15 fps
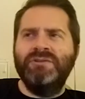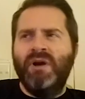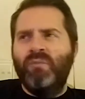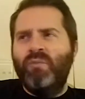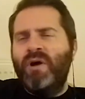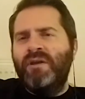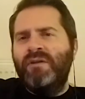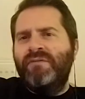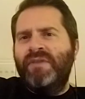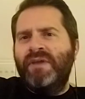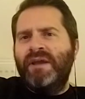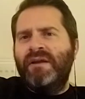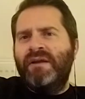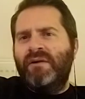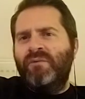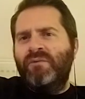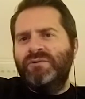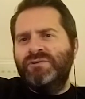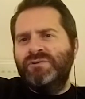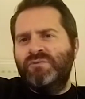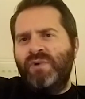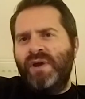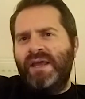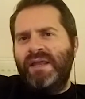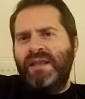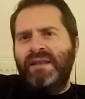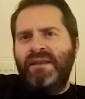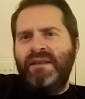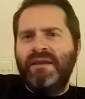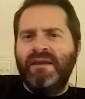One, I think, was when